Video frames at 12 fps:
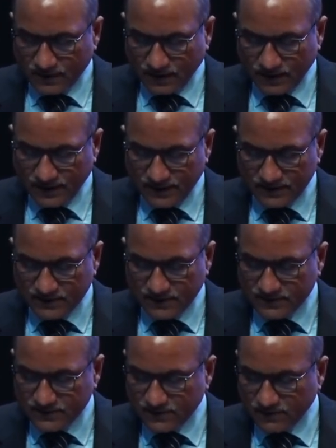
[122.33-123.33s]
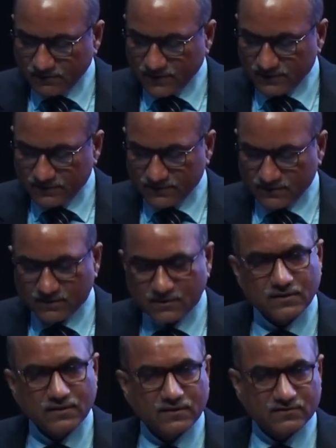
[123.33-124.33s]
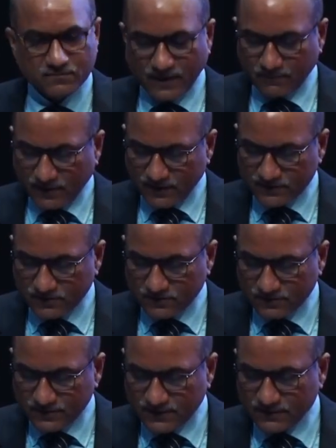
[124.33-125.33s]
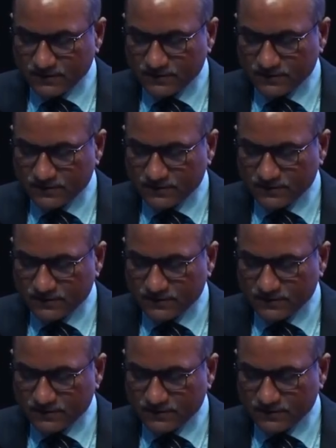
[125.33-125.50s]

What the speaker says: ladies and gentlemen, it's my pleasure to be